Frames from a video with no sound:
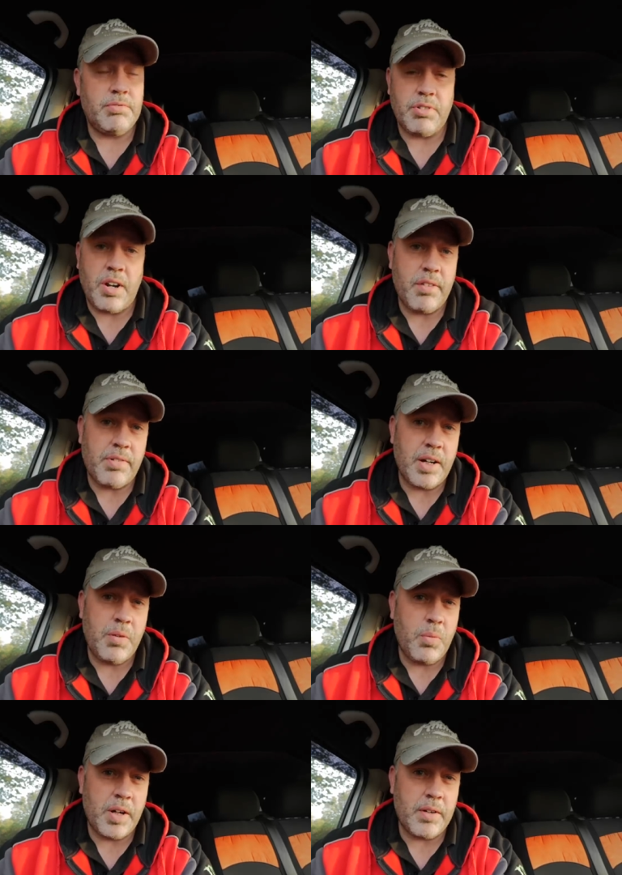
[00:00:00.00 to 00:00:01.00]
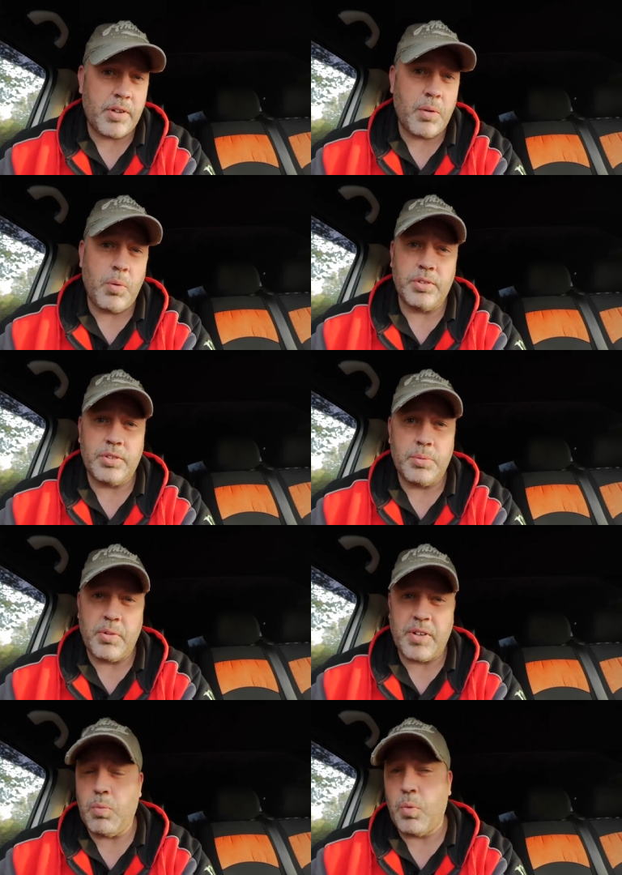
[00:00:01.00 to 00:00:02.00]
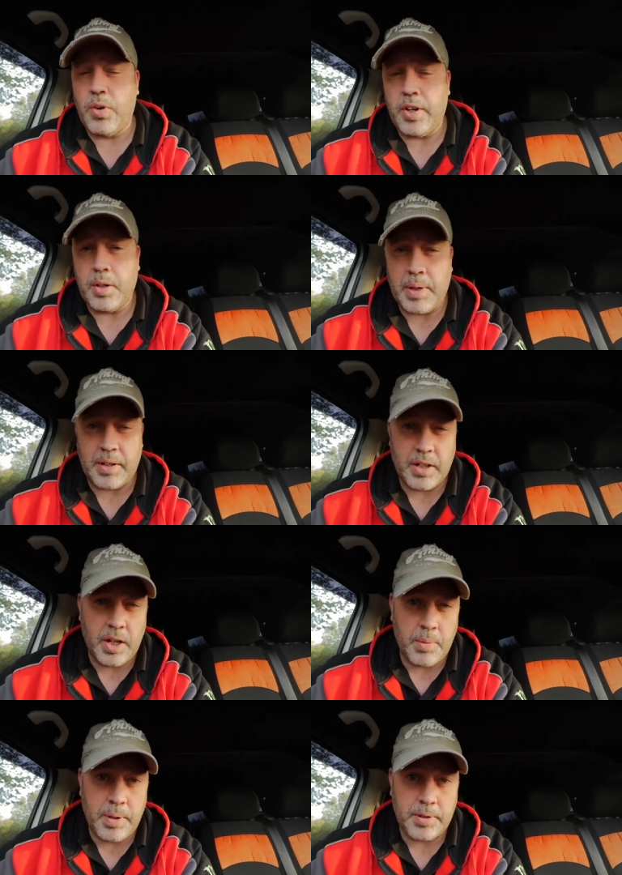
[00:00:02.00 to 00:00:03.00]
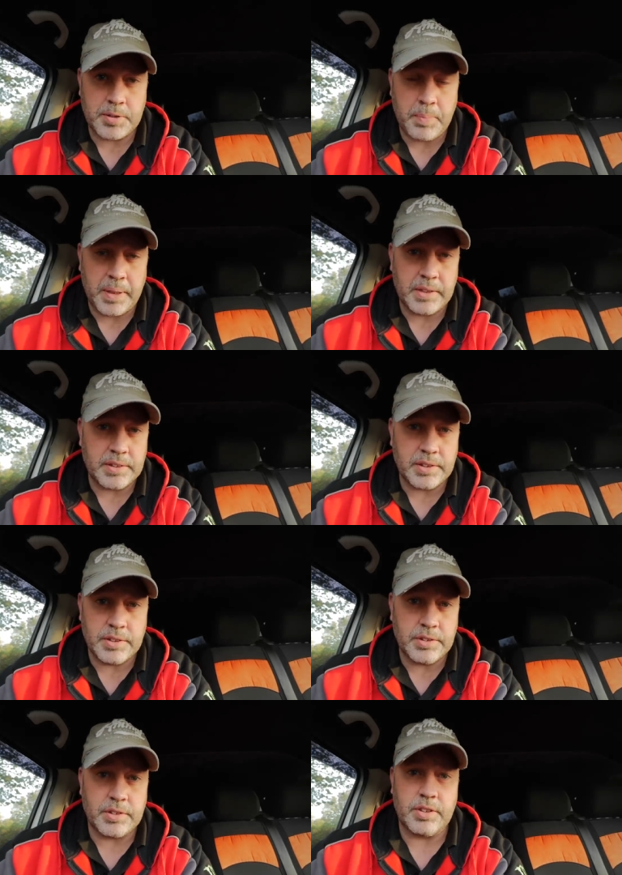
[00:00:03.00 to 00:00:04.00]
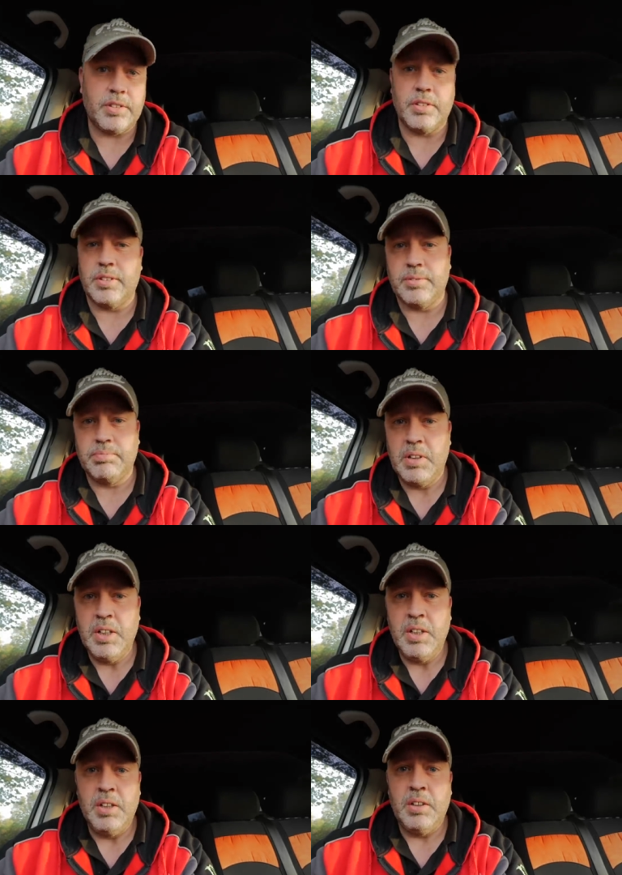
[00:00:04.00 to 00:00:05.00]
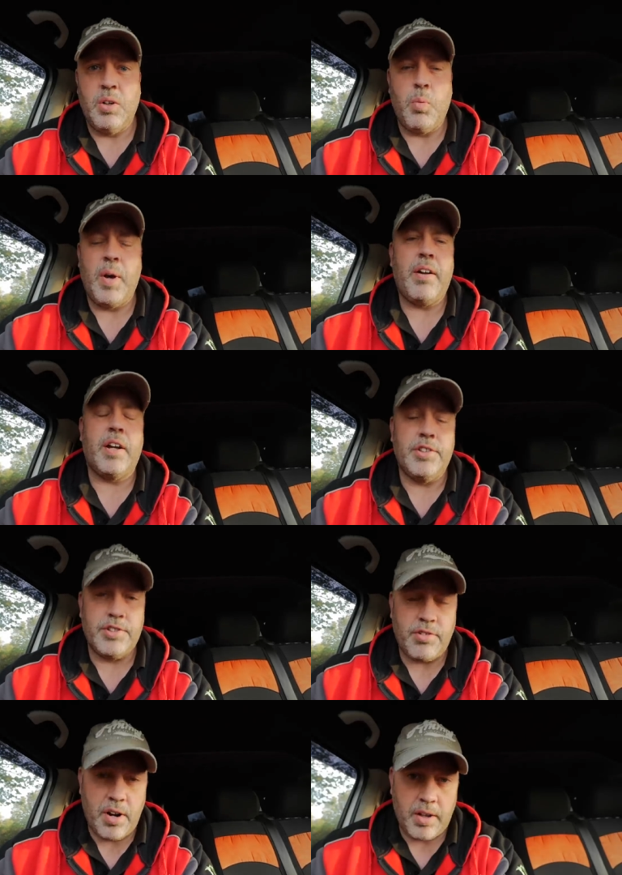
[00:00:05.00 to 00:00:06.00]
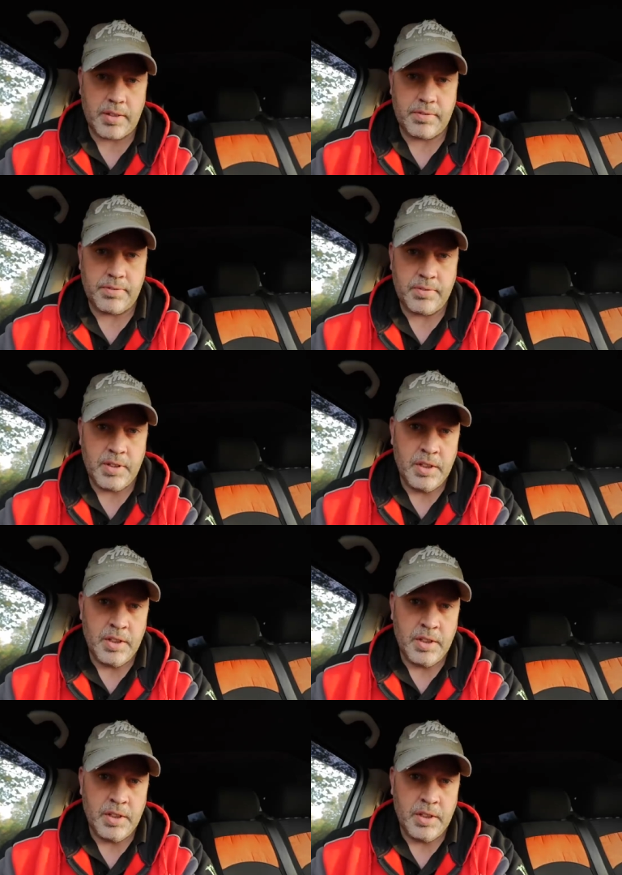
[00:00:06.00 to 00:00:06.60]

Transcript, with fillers: drive around wherever I wanted without worrying about car park spaces or or where I can drive.